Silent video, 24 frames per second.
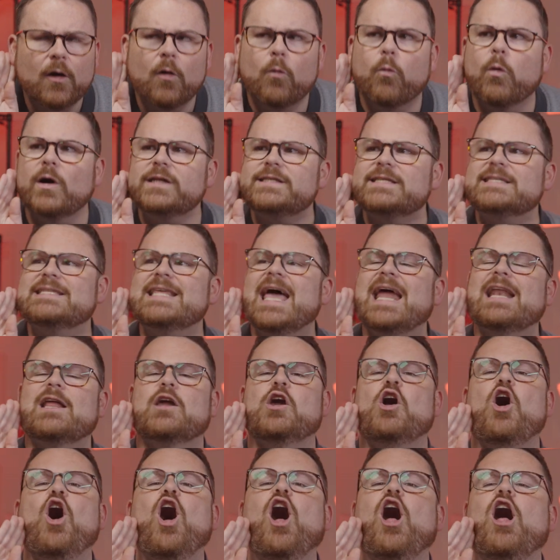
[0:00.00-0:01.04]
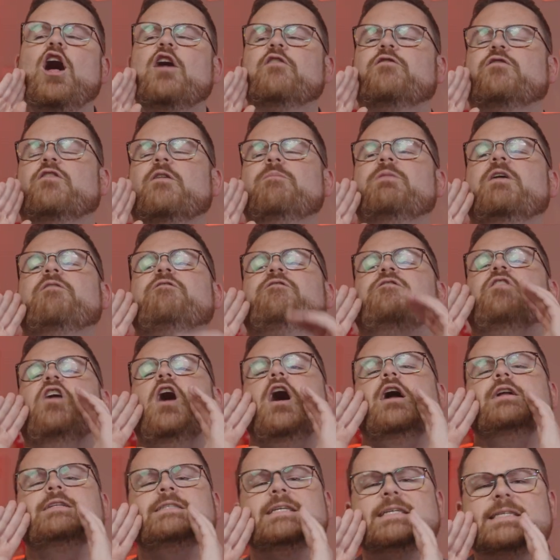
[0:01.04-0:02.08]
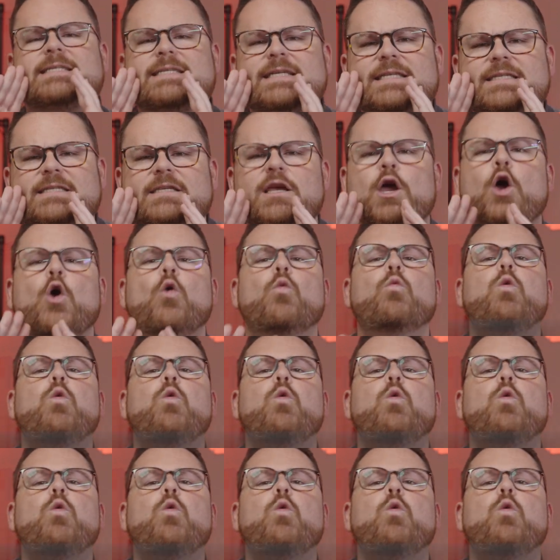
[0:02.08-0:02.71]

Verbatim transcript: What's that call from the far distance?